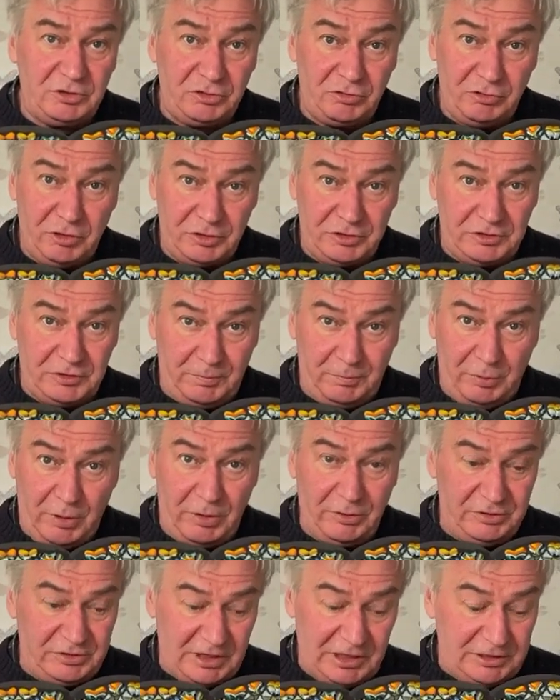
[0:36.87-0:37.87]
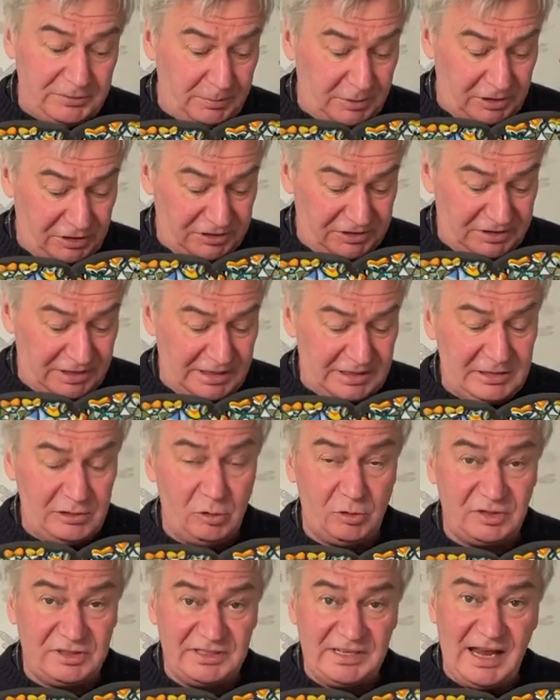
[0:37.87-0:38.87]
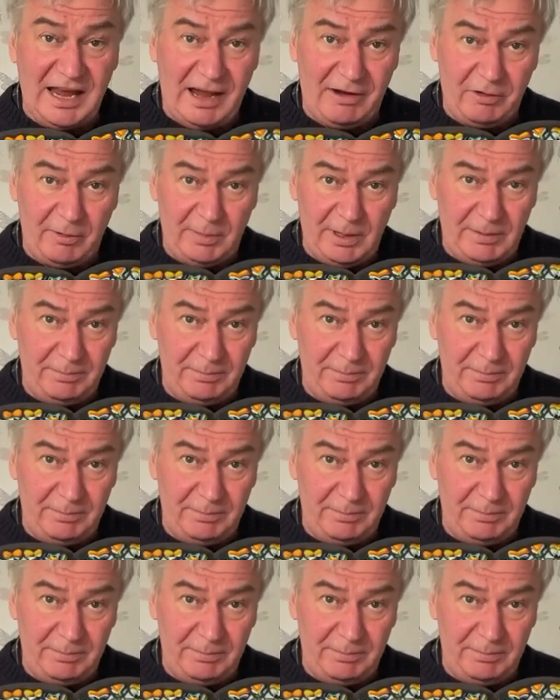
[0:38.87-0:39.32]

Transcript: trust the process, because this looked terribly